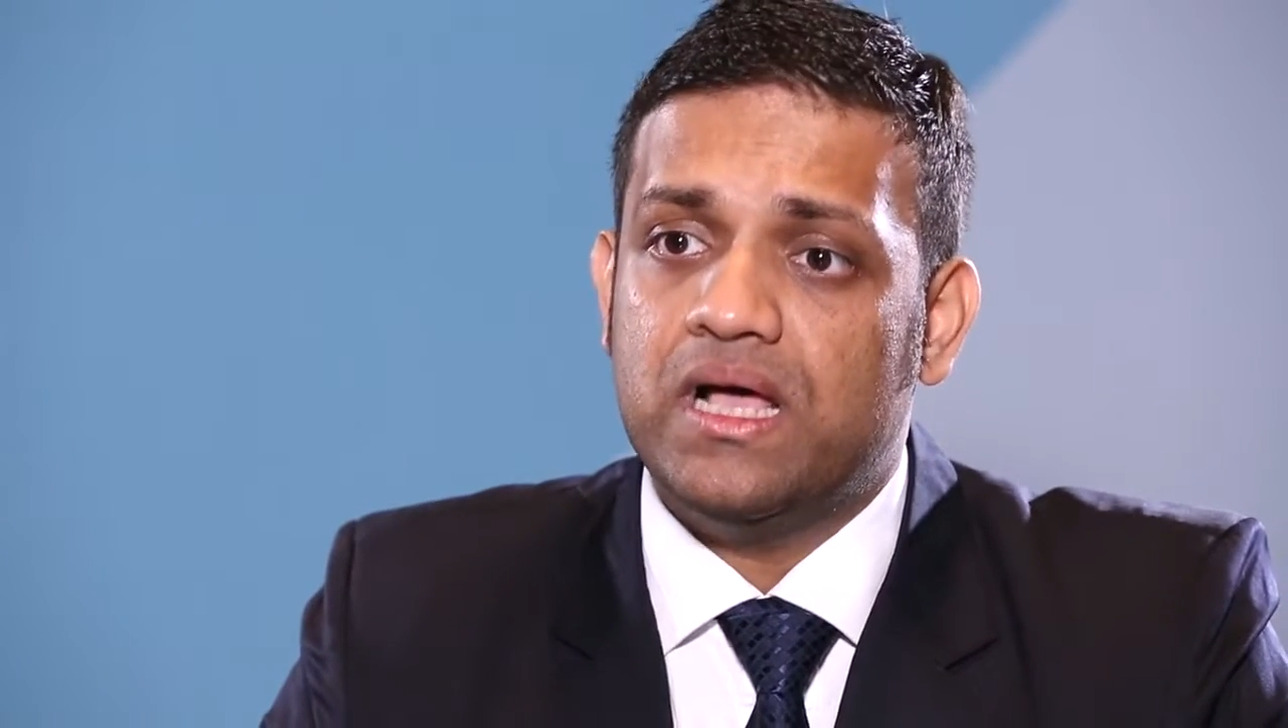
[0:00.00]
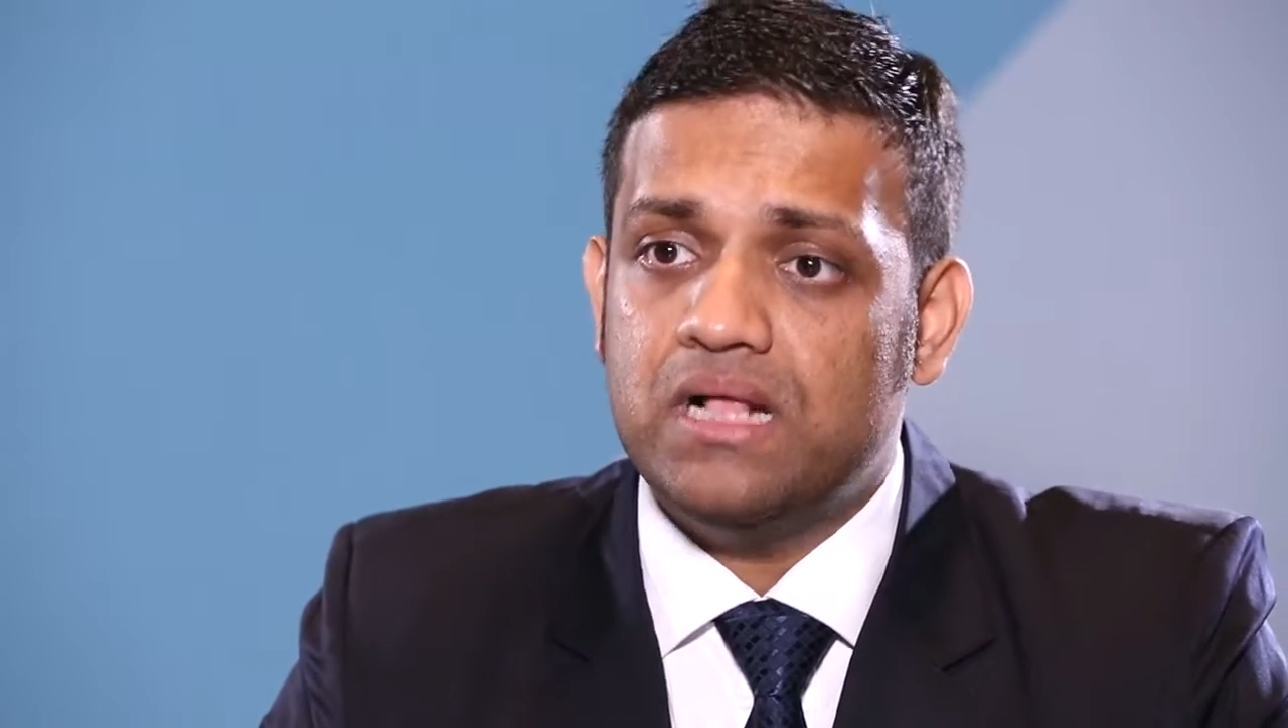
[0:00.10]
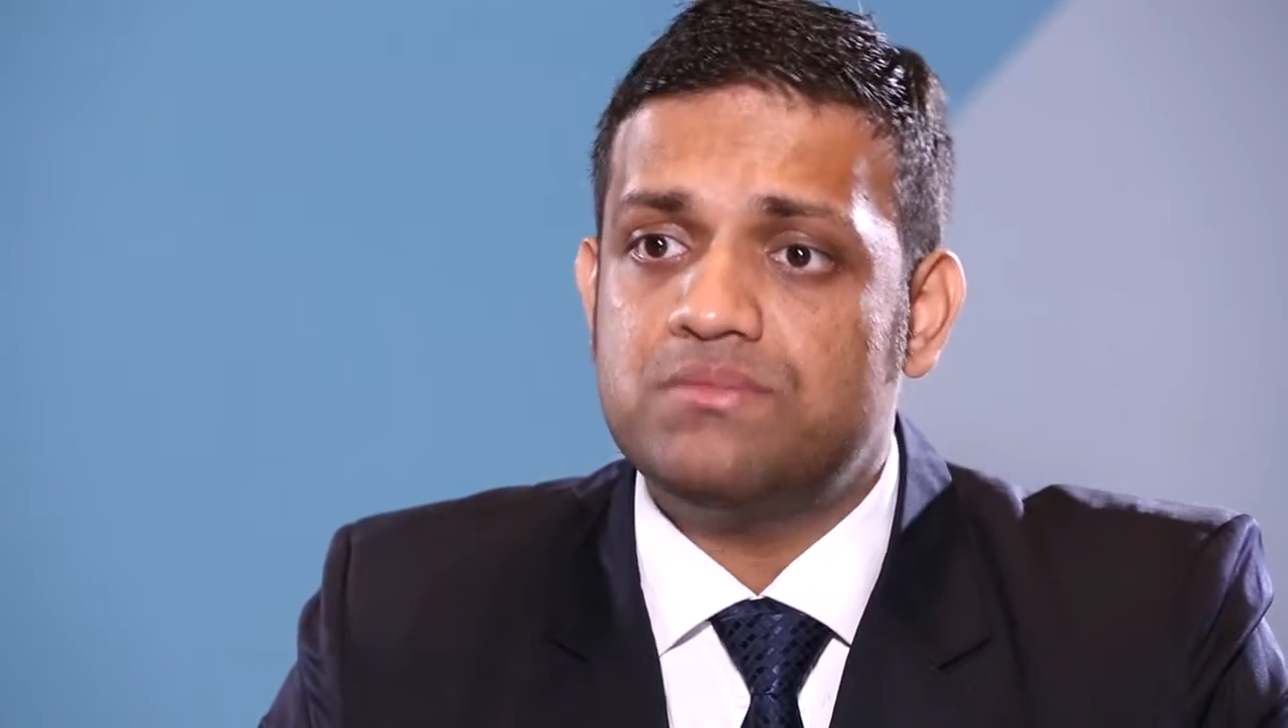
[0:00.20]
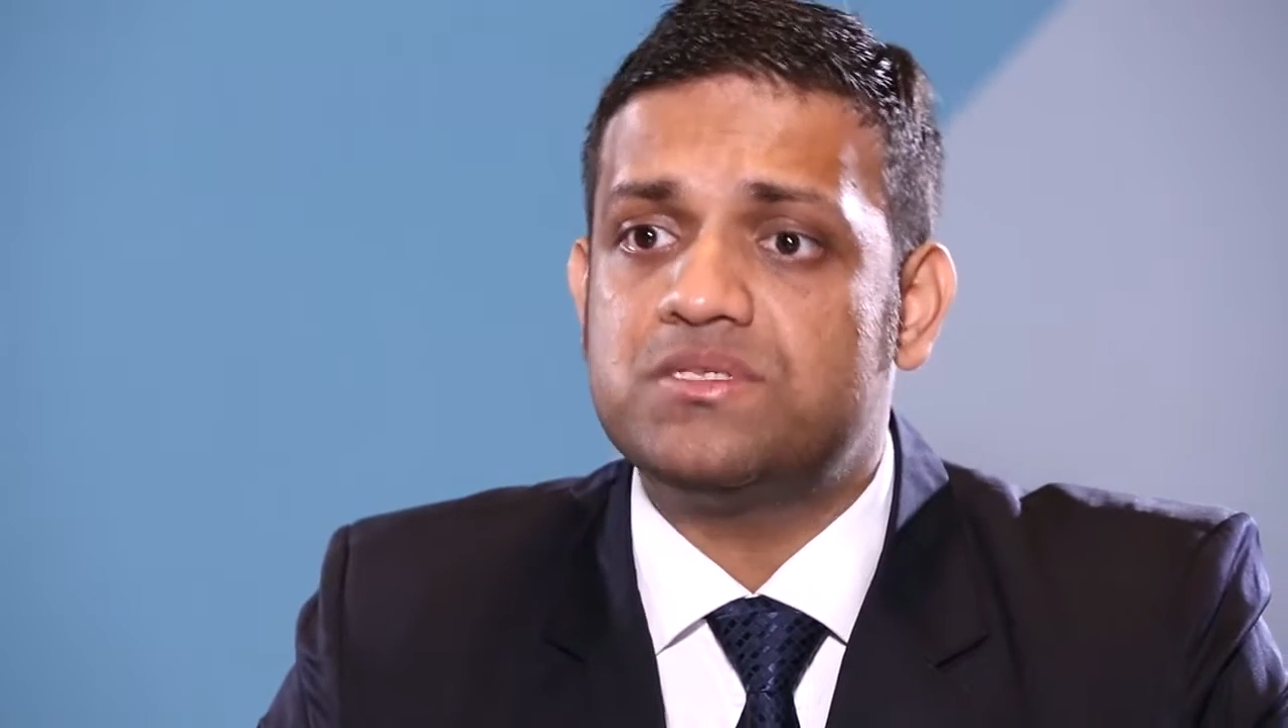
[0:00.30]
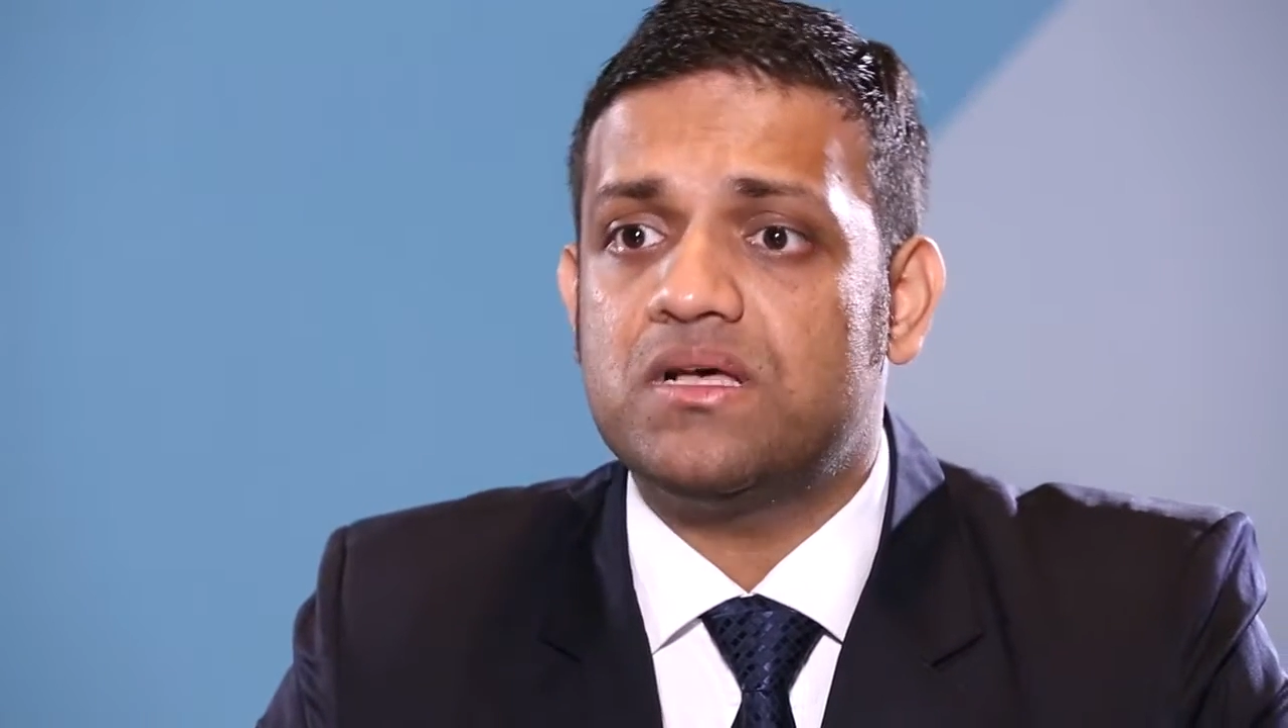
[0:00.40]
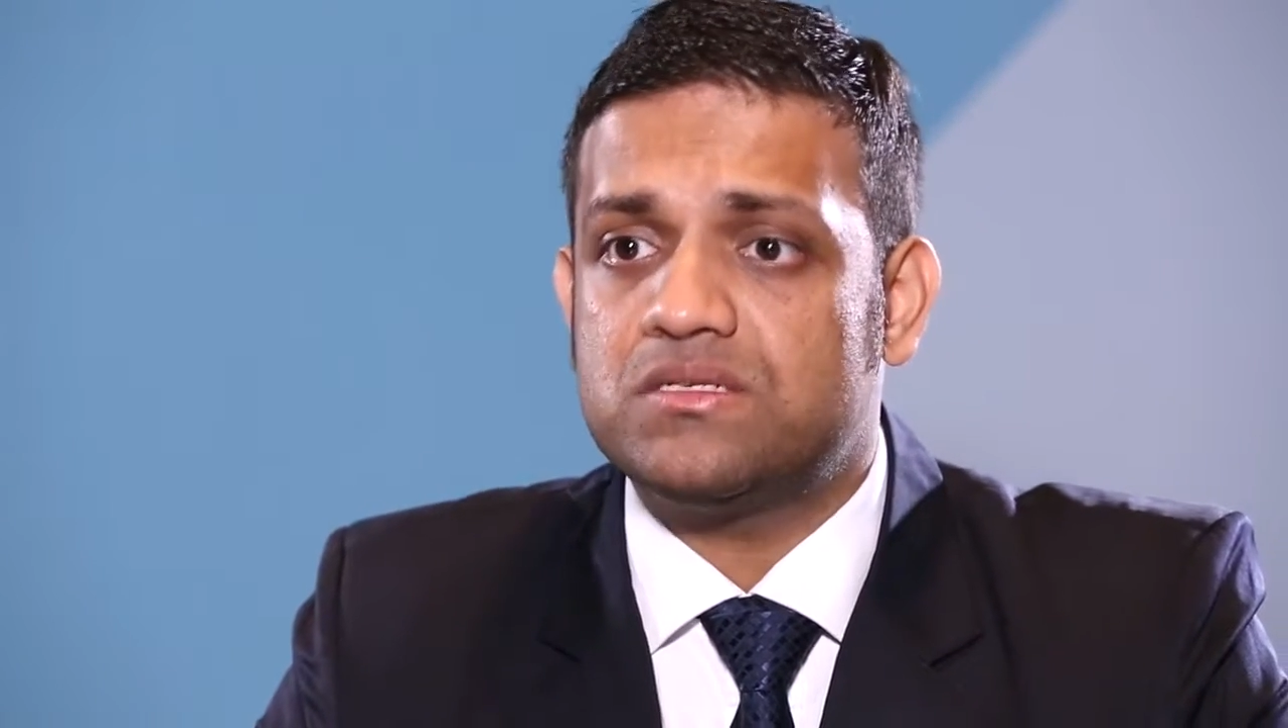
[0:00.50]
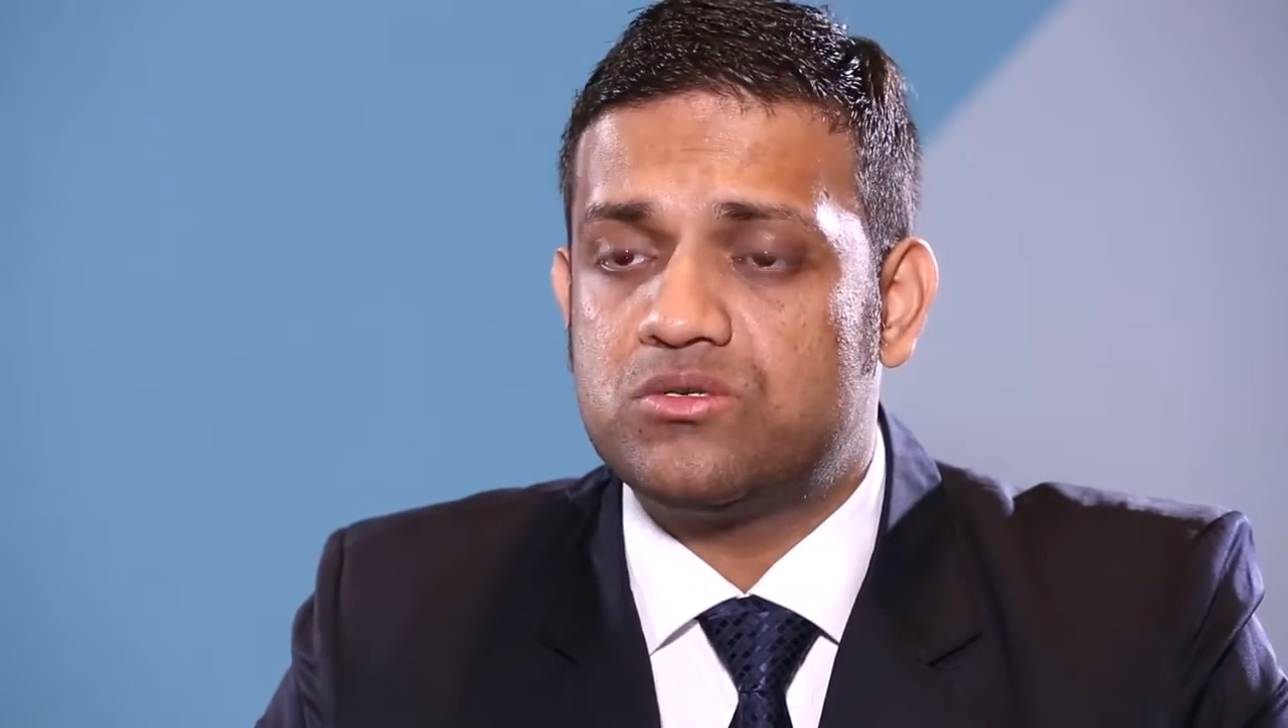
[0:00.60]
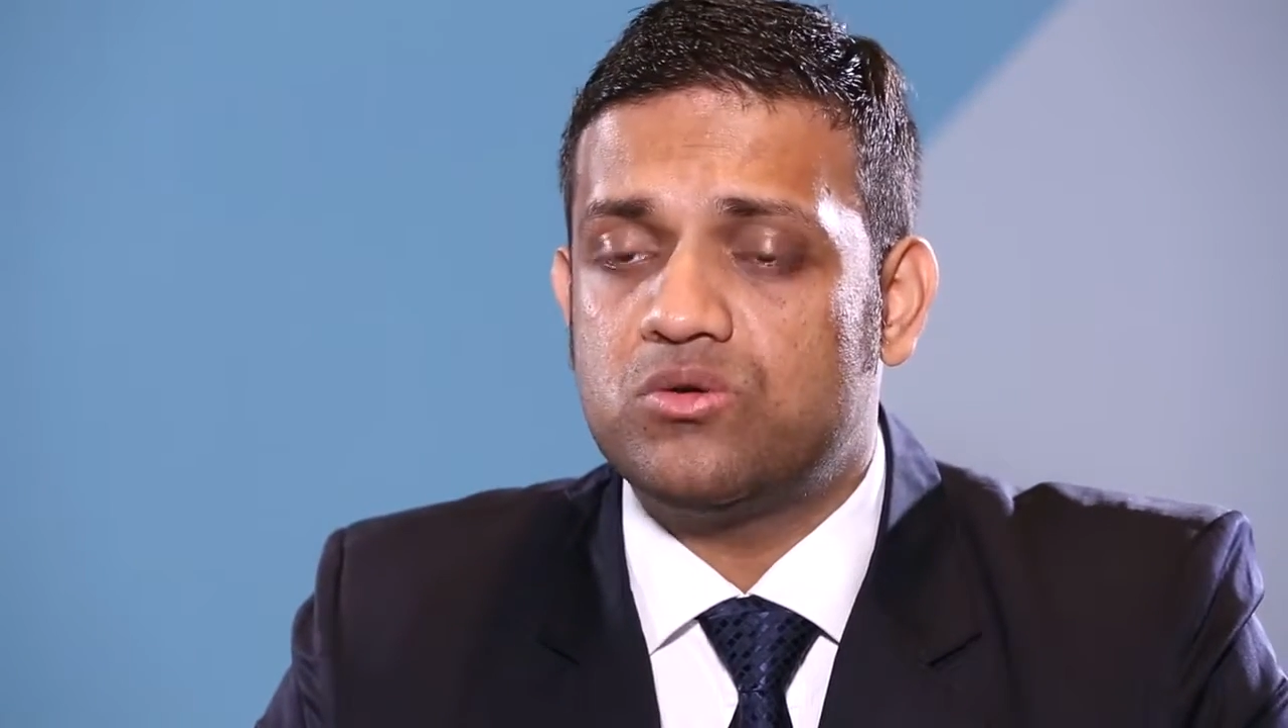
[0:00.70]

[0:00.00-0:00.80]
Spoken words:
helps us